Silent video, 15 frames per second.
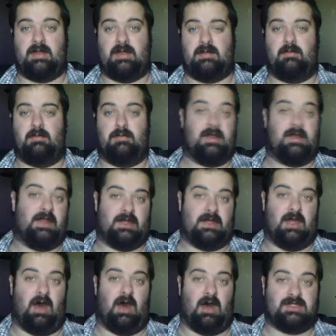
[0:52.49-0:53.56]
people bring their
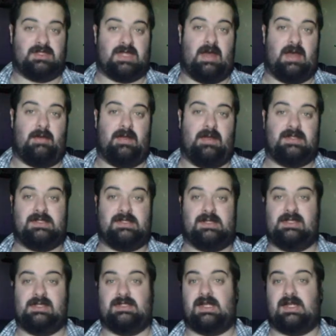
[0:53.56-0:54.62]
cars and
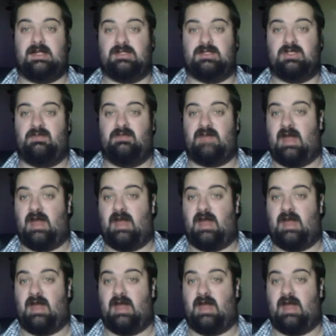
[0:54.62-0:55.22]
basically sell stuff